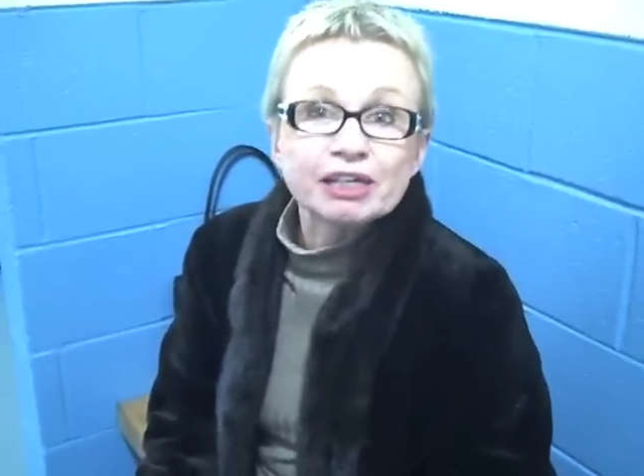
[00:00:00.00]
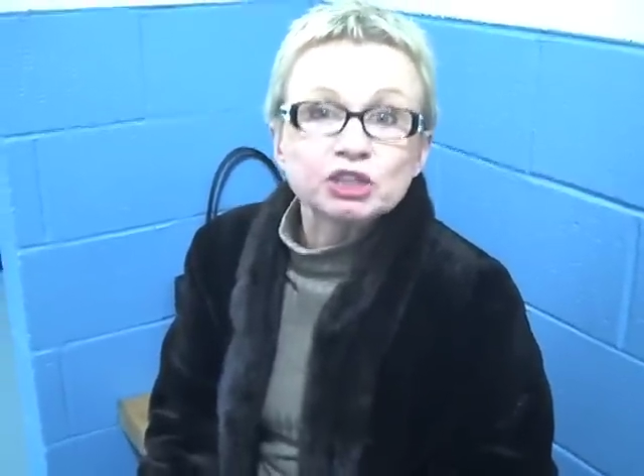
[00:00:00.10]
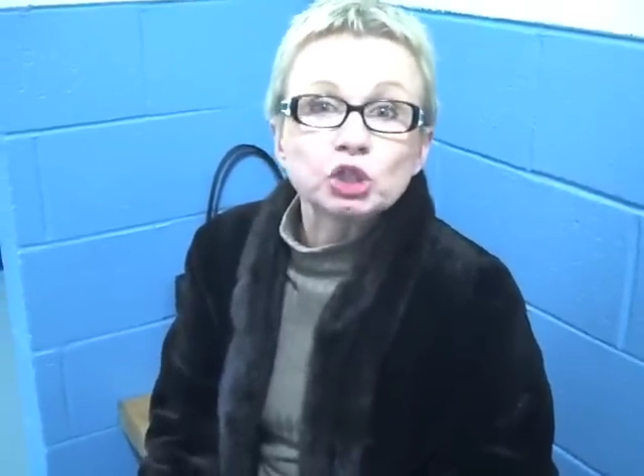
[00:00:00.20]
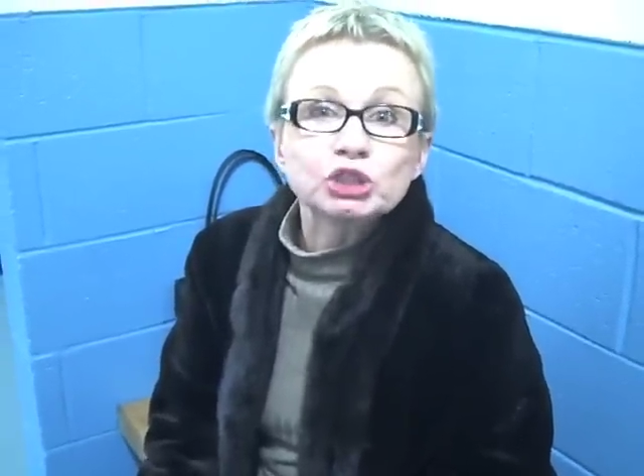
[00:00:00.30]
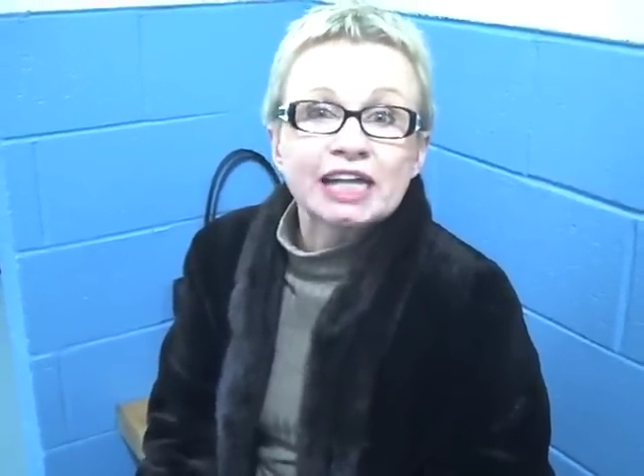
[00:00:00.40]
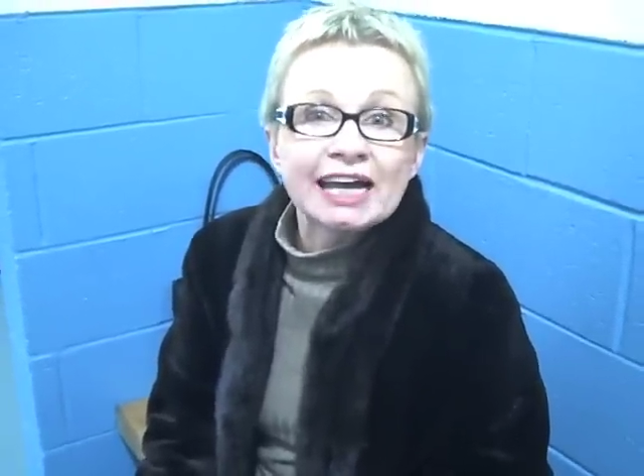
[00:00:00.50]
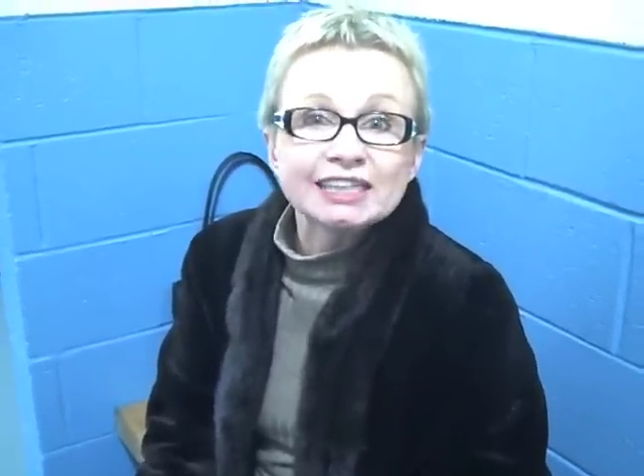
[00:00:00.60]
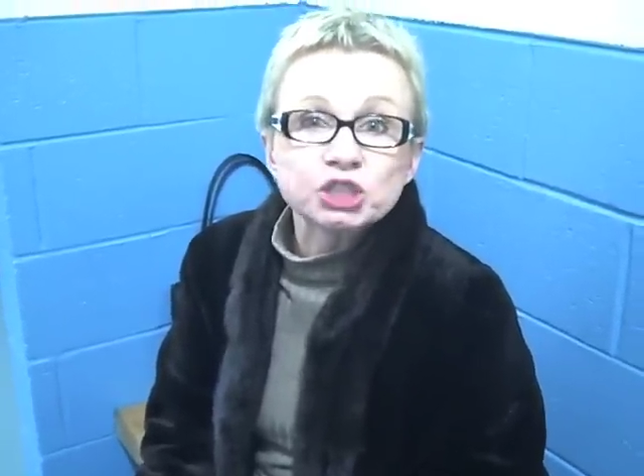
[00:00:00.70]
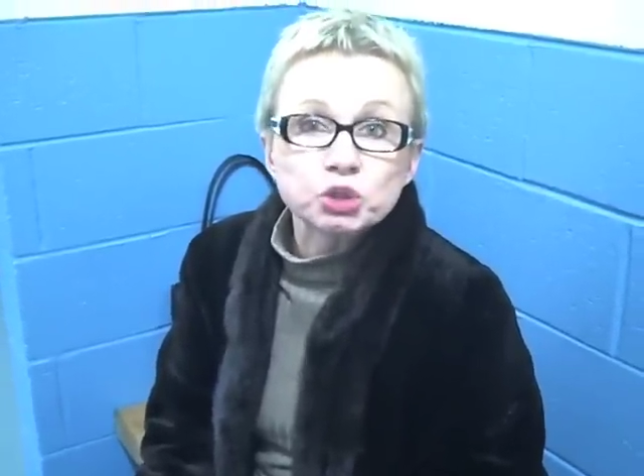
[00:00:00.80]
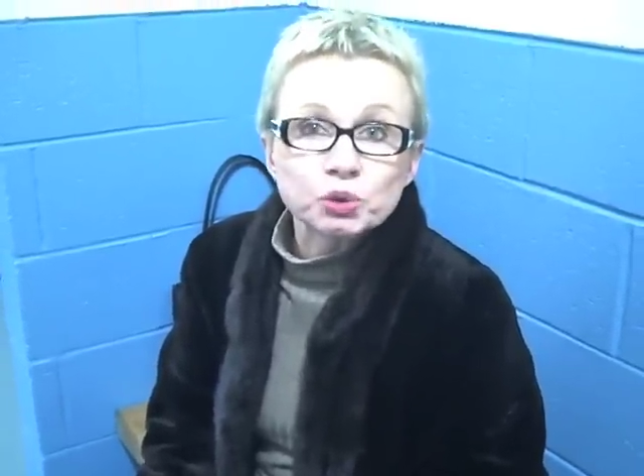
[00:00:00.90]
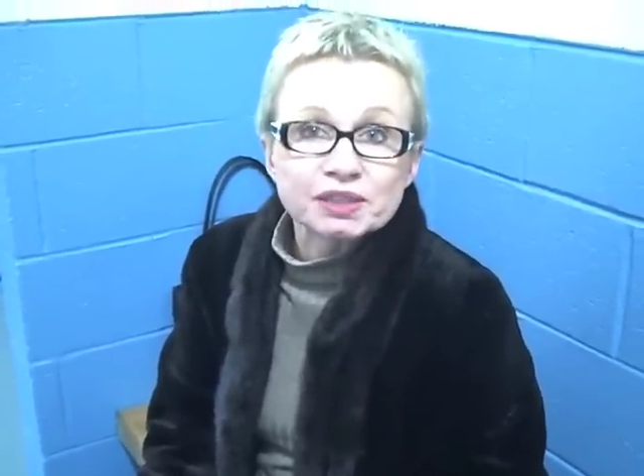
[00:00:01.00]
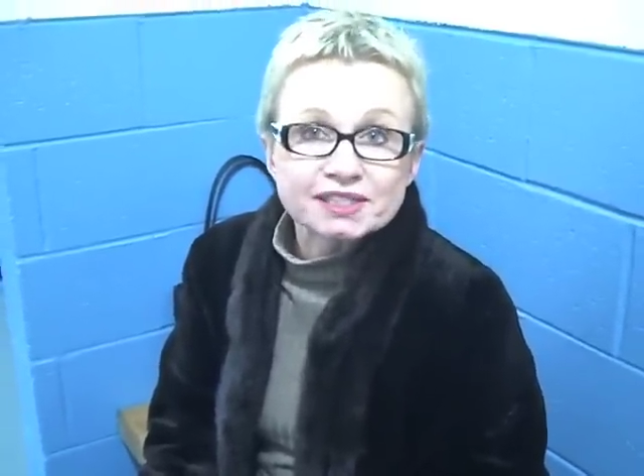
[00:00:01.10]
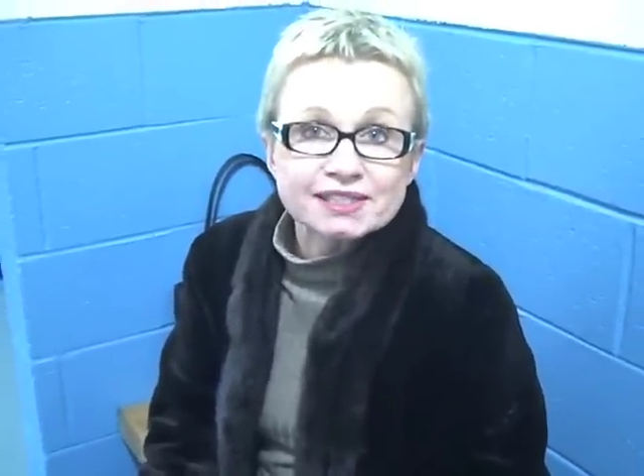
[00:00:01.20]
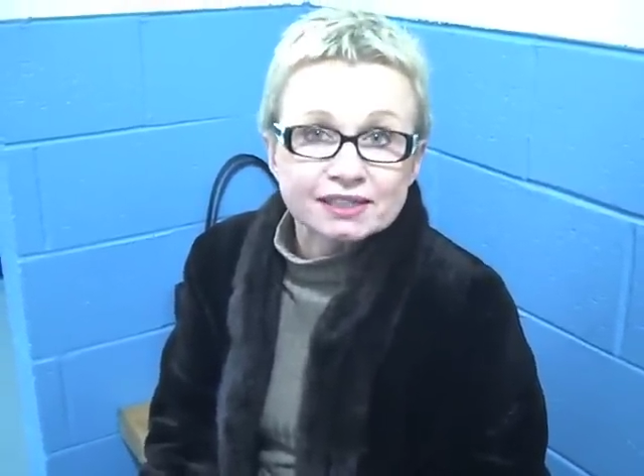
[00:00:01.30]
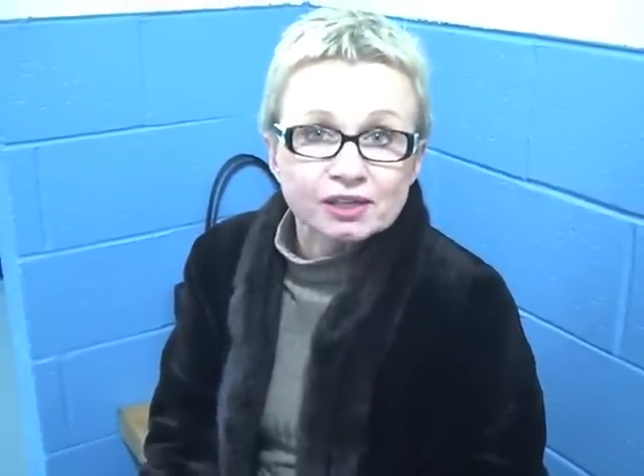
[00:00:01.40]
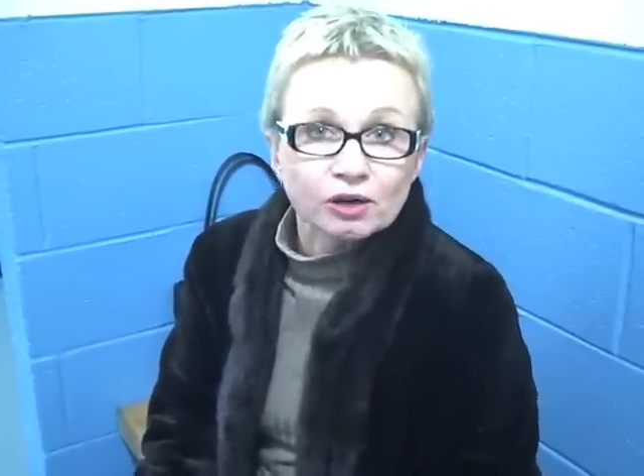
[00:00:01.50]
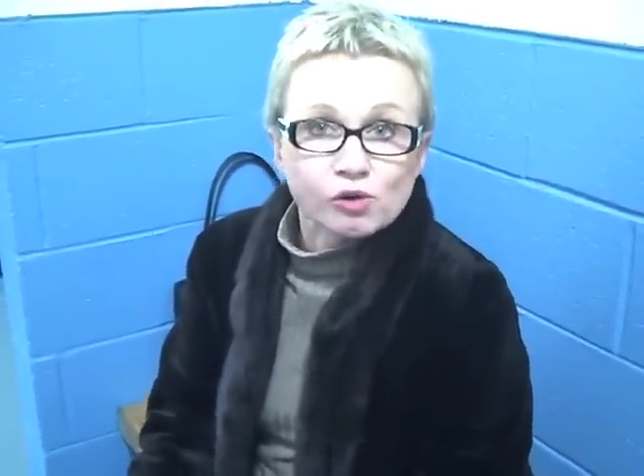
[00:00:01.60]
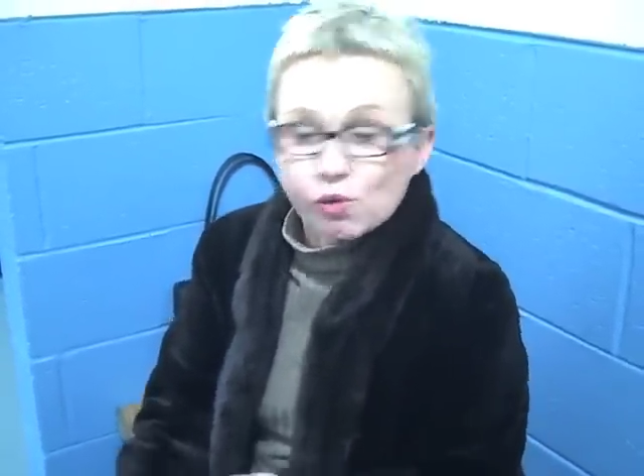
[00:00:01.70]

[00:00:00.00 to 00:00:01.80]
My dog died two years ago,